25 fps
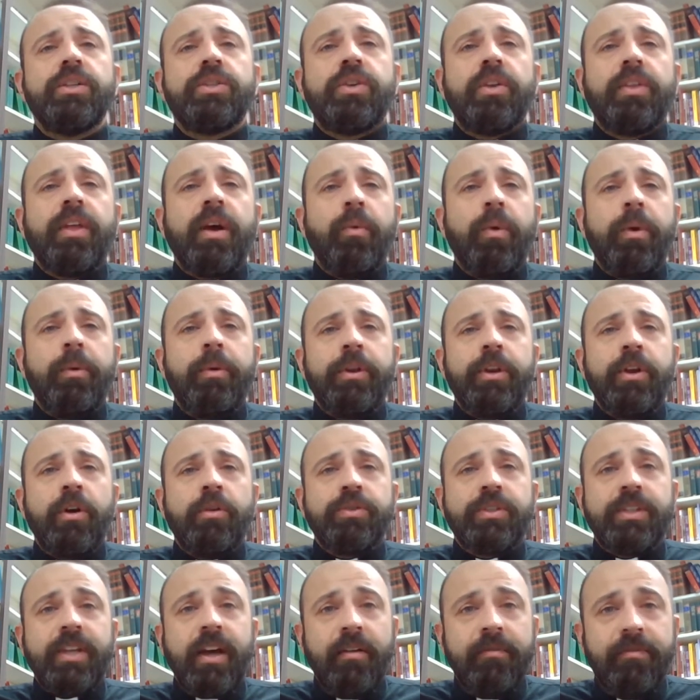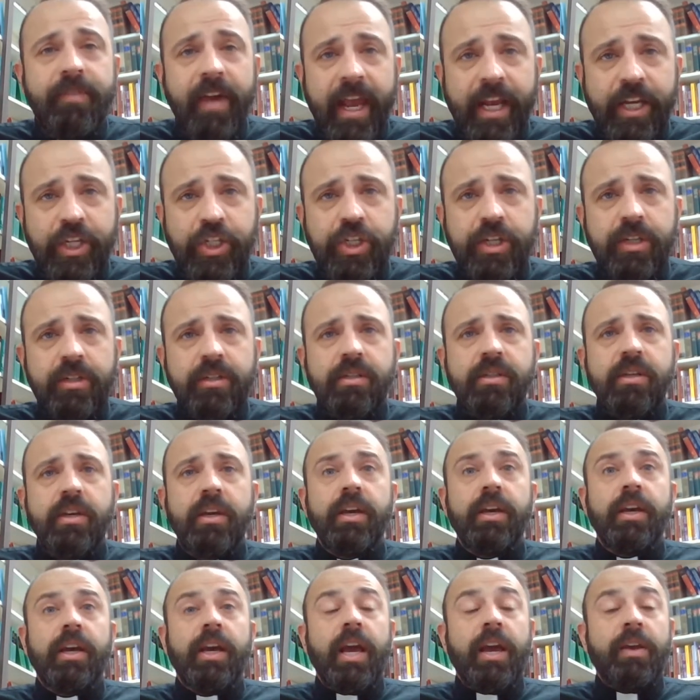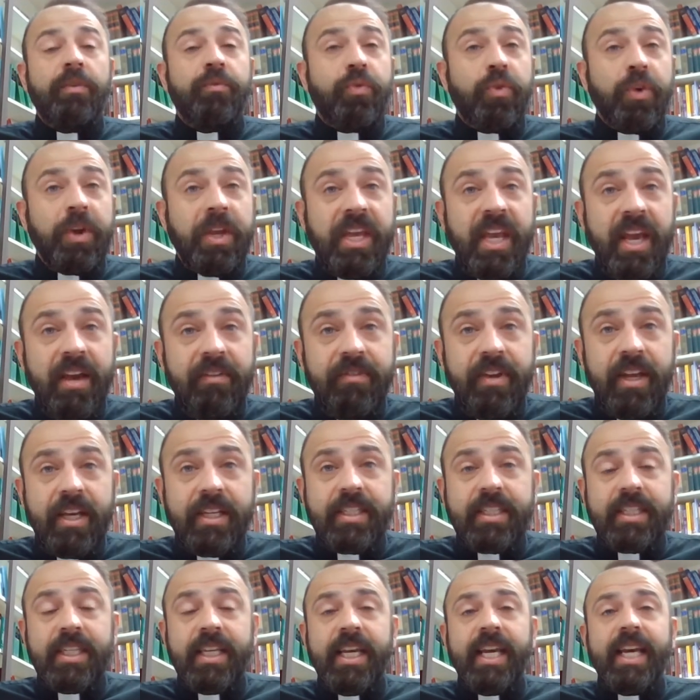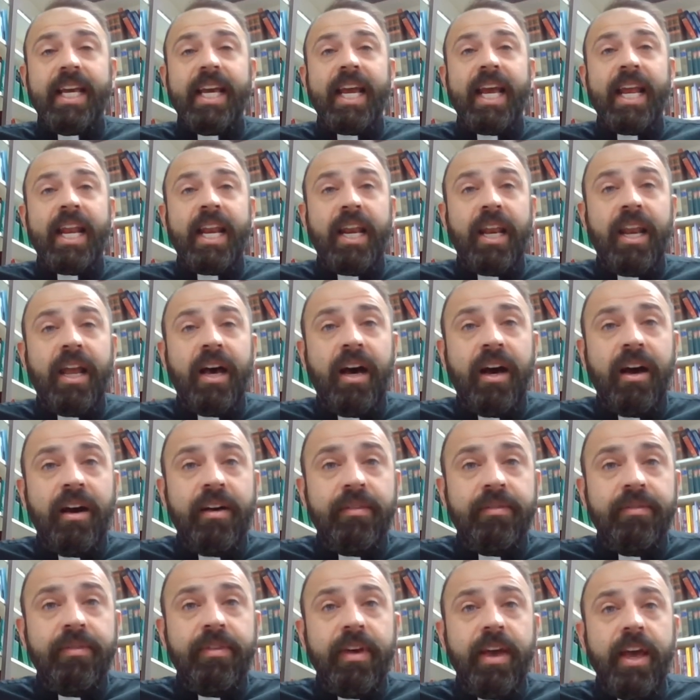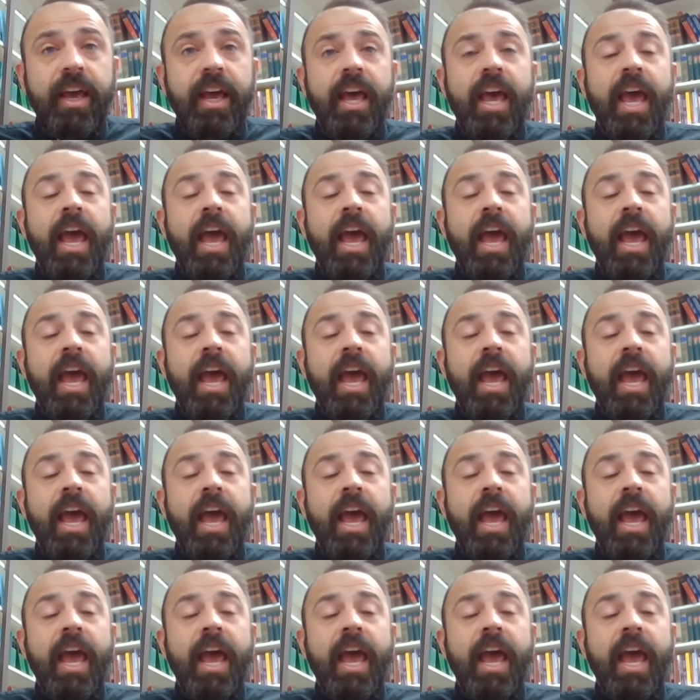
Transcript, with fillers: so that we would know salvation and forgiveness and love